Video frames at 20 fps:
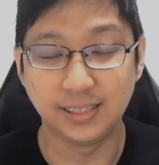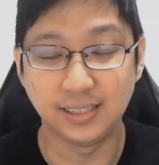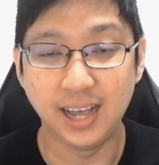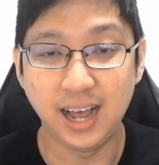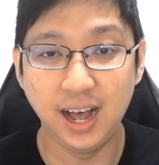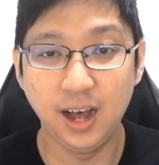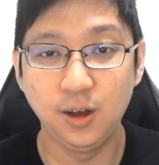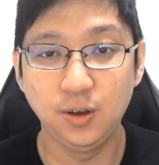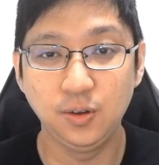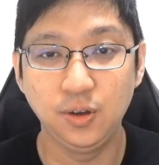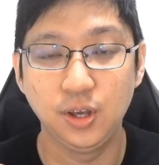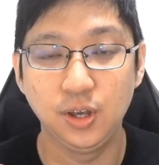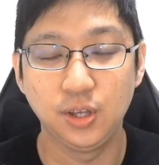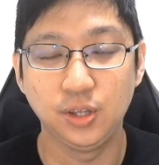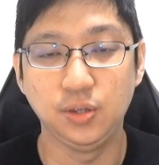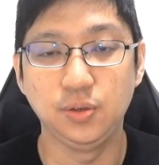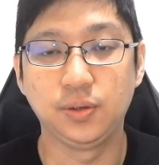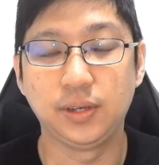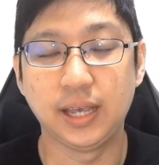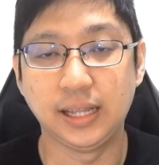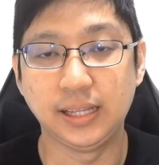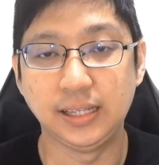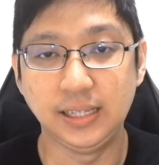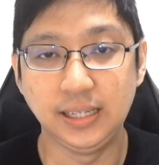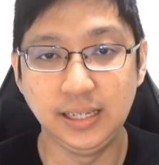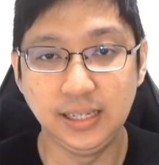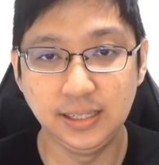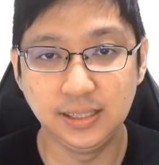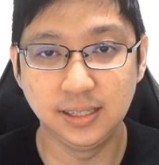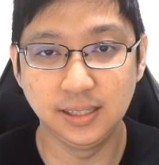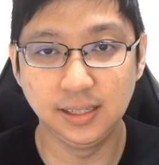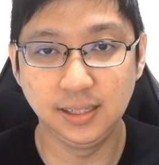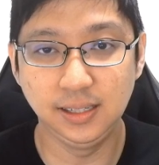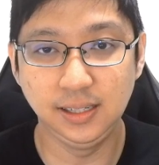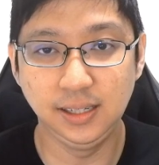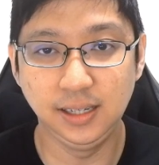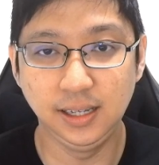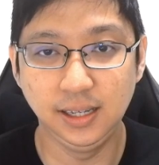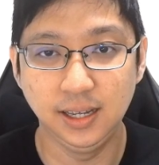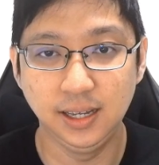how you can
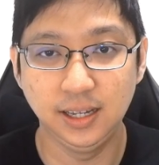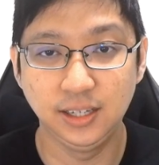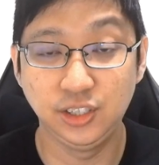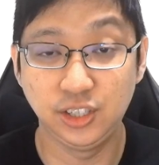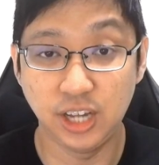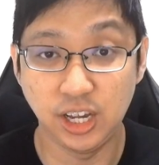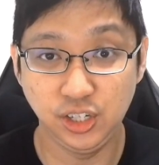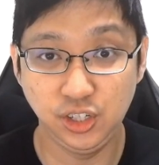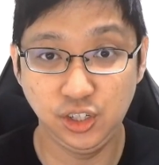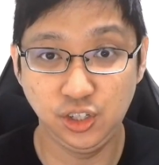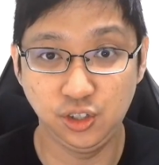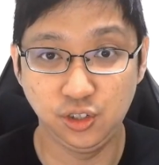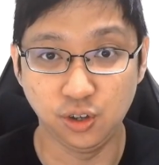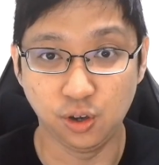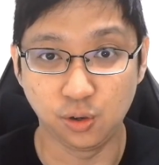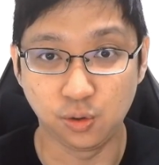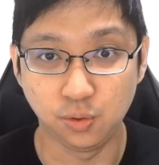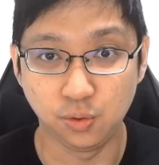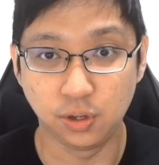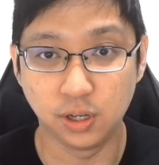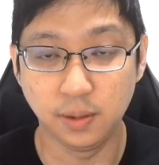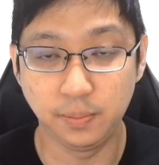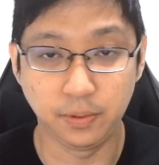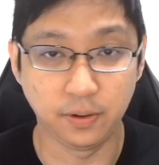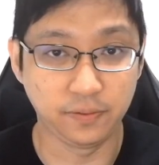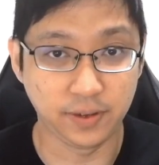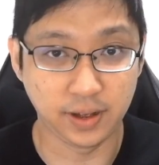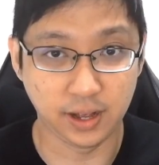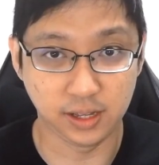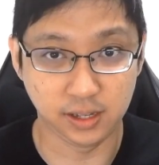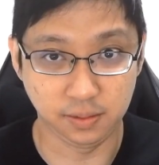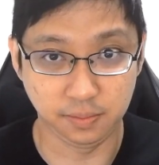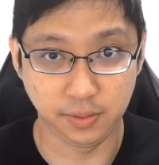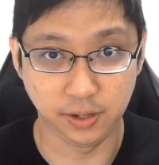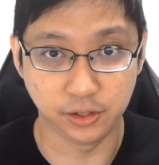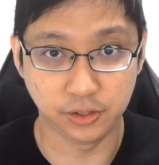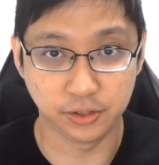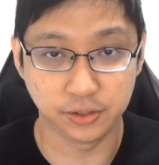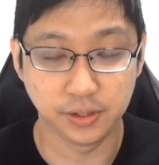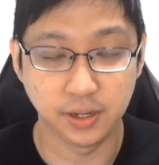easily change your Google profile
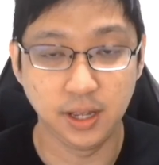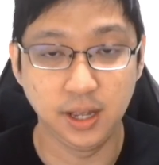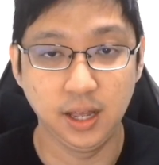image.